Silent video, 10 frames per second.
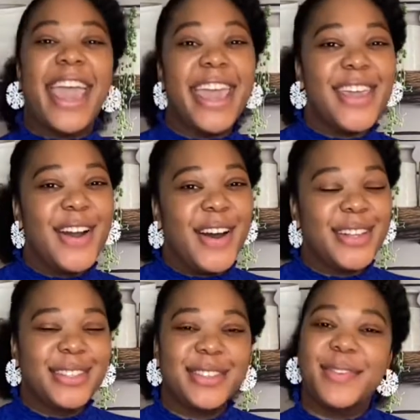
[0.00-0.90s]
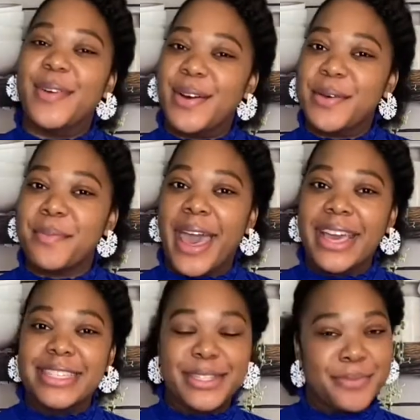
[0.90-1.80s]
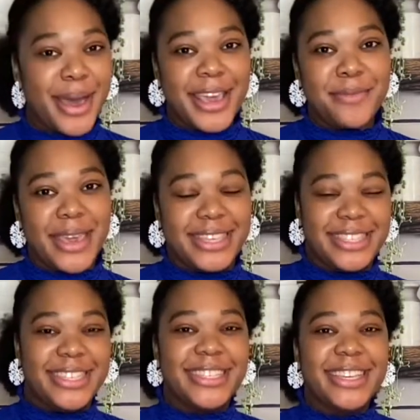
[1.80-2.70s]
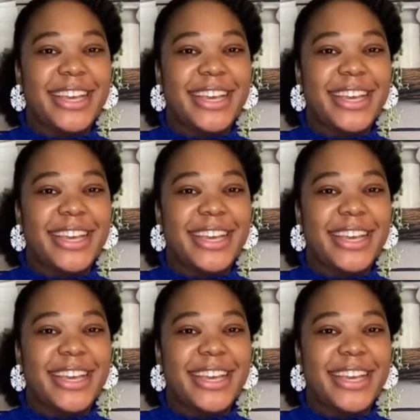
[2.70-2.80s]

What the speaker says: y'all, welcome back to Maya Makes It.